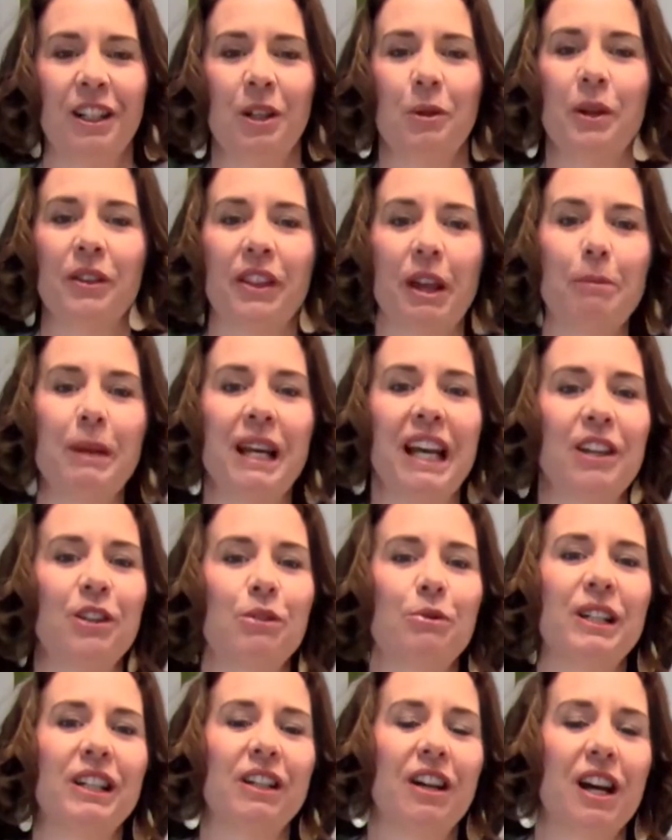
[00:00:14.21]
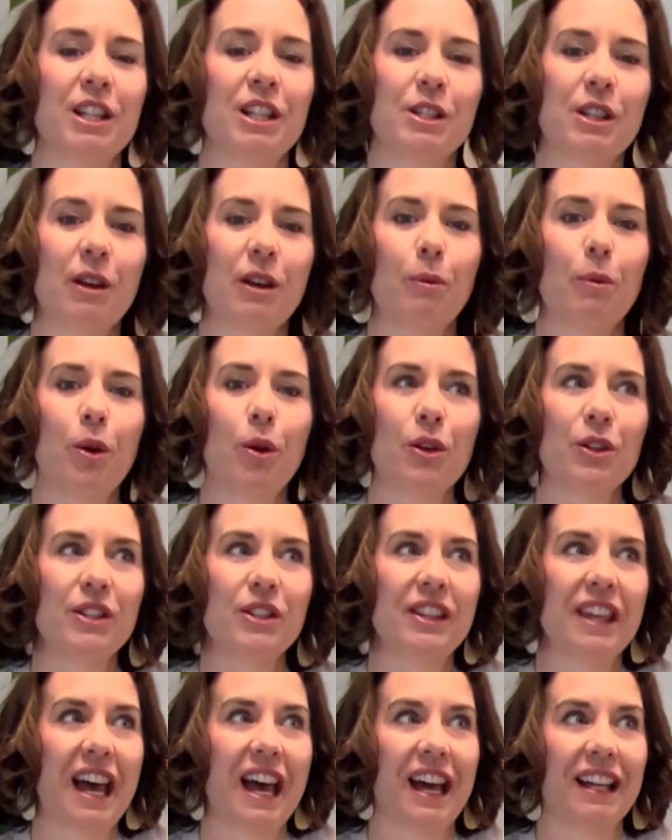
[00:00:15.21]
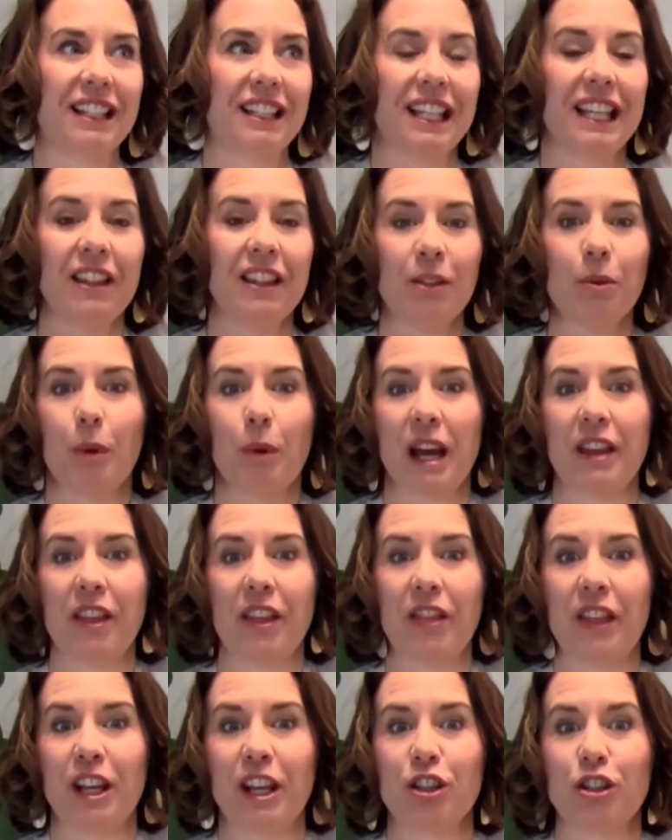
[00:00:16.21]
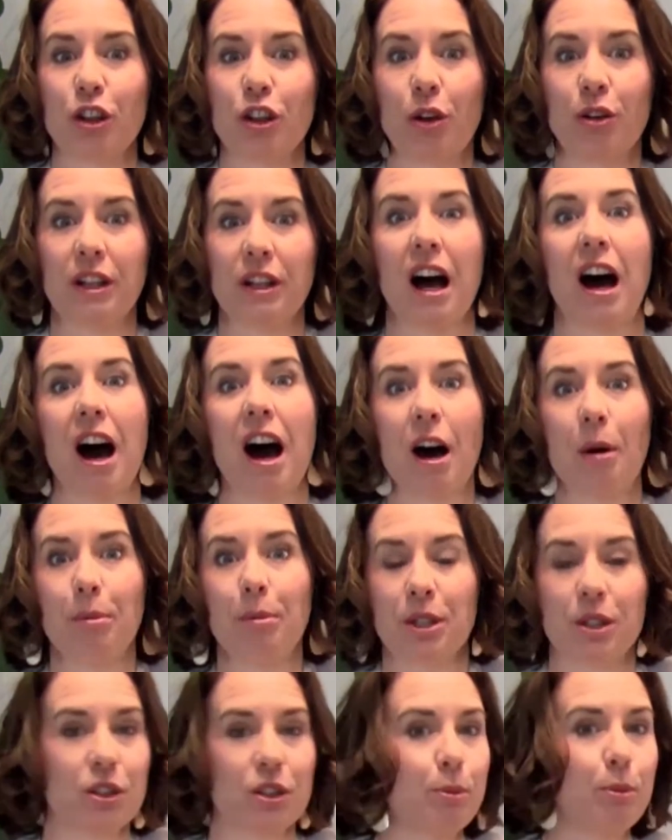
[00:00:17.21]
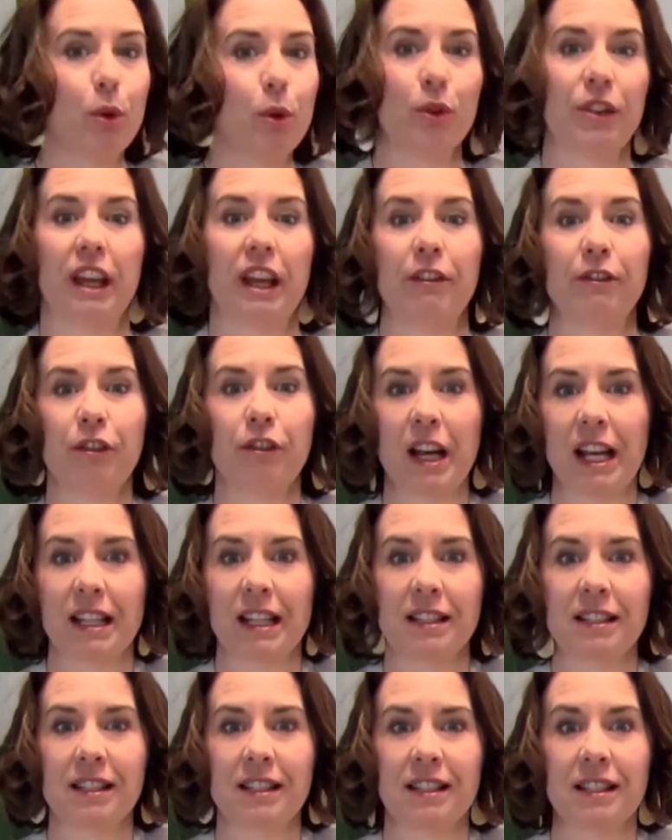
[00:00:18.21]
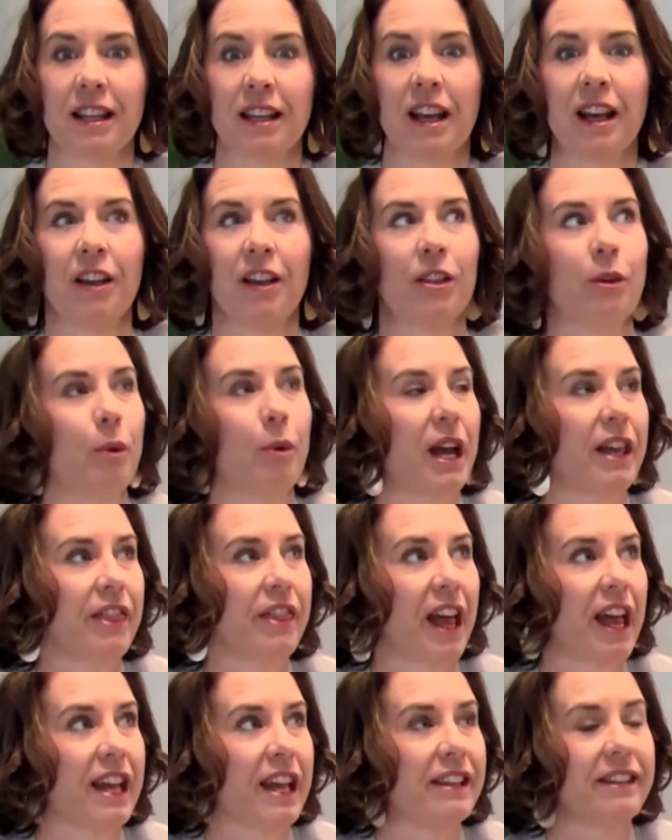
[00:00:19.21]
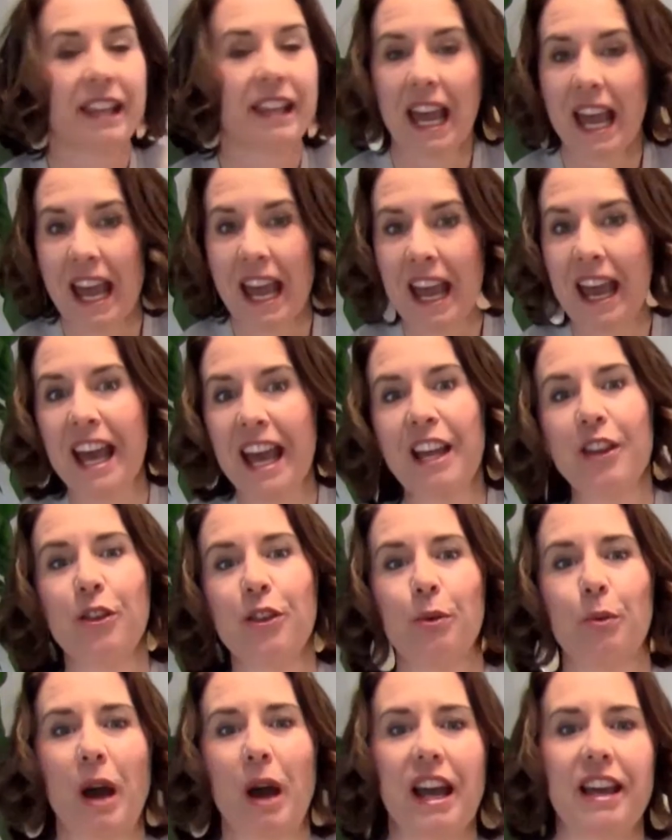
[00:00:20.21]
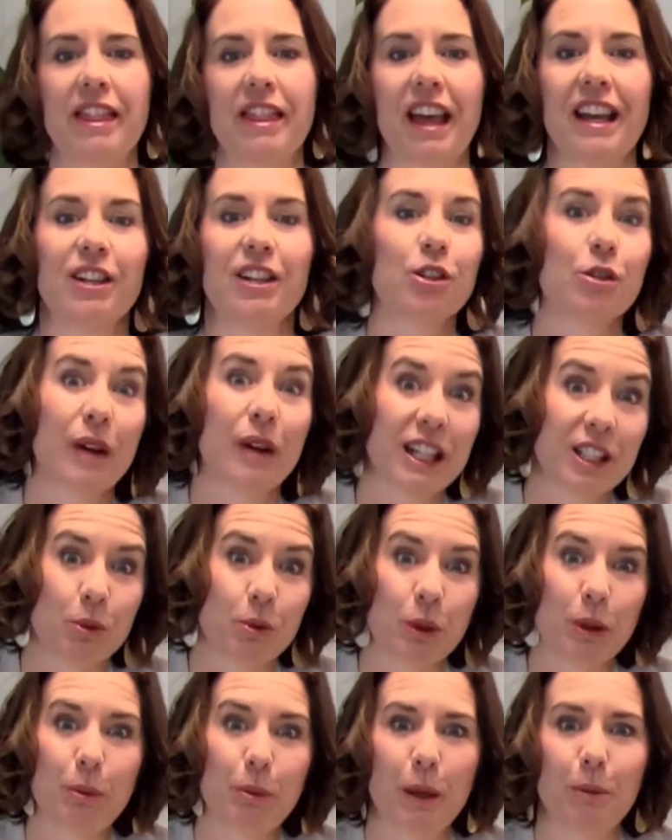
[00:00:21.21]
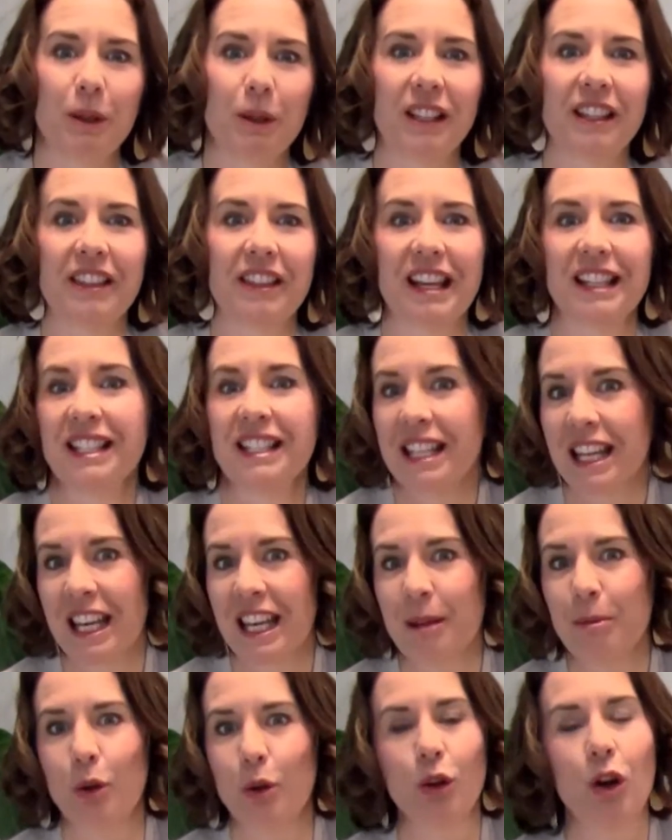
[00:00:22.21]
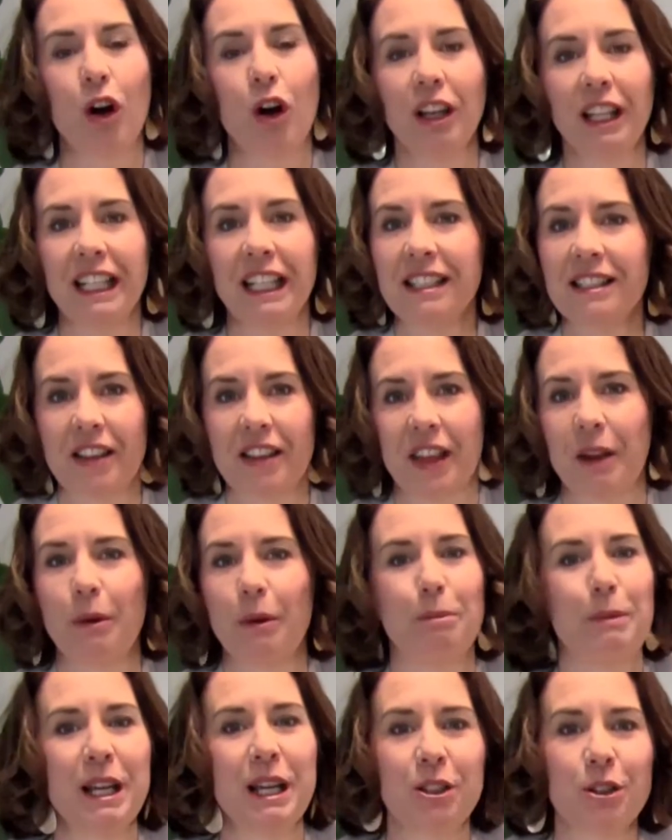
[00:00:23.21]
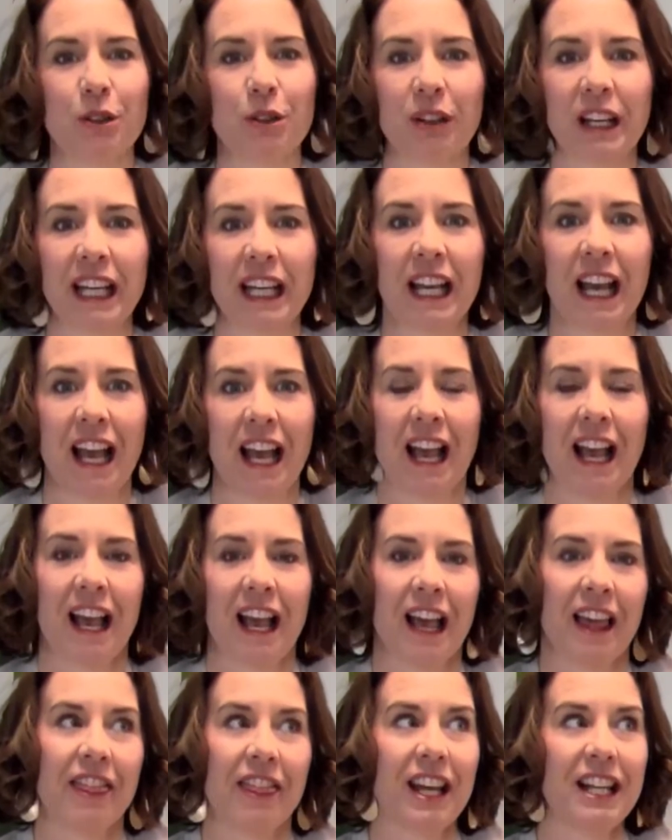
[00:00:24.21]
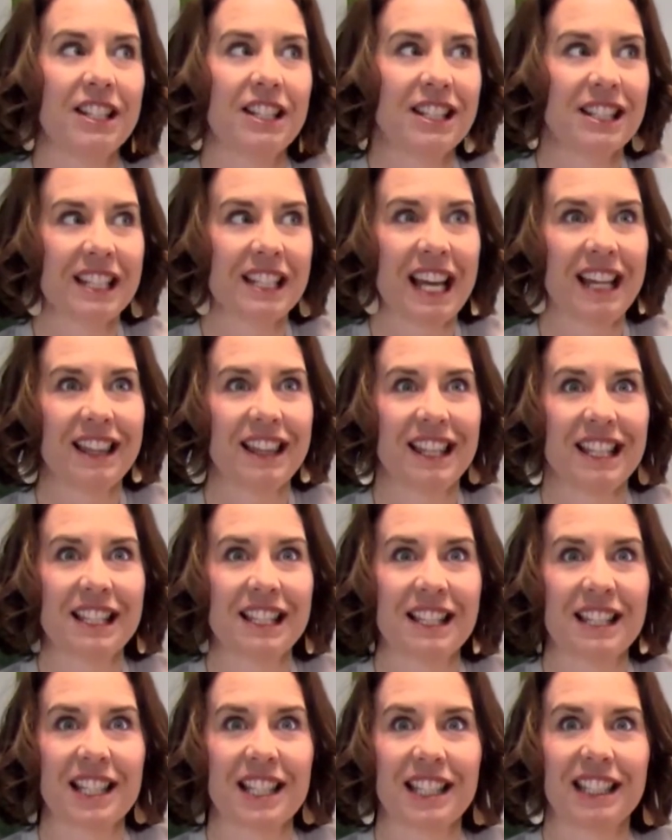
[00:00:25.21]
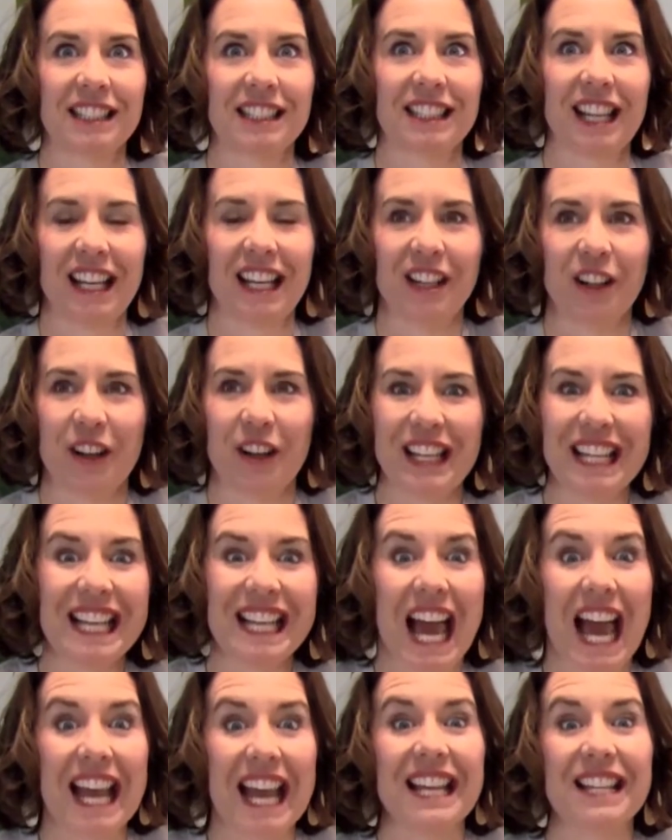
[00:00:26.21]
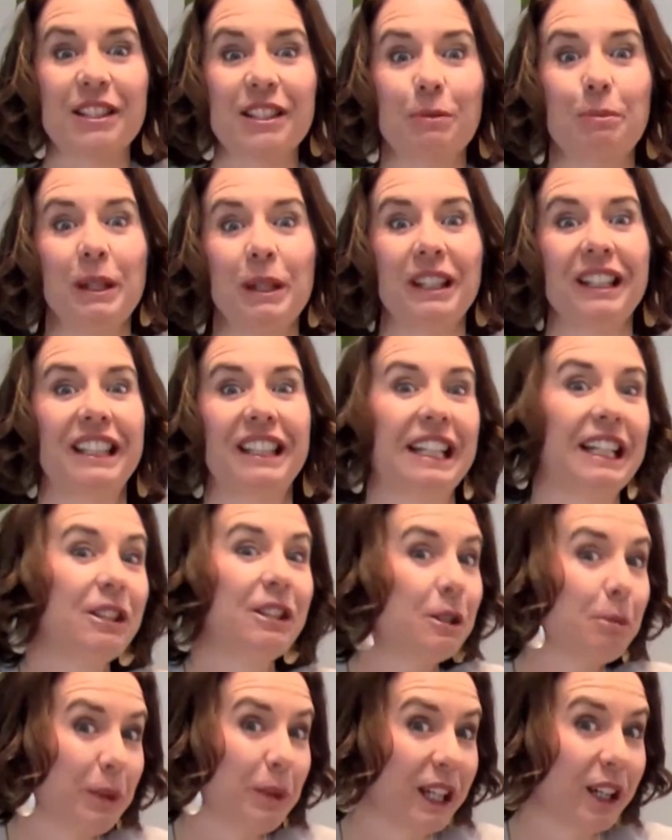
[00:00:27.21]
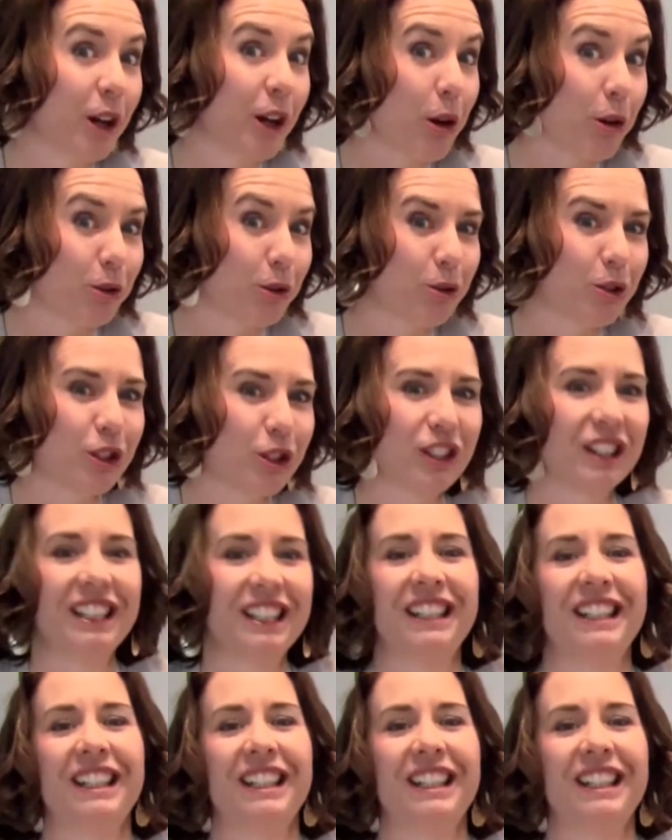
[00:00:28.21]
What they began to realize was that in the way that they showed up to support their friends, the way they led, the way they interacted with people in their team or colleagues that they were mentoring, they just had this, I don't know, innate ability to be a coach.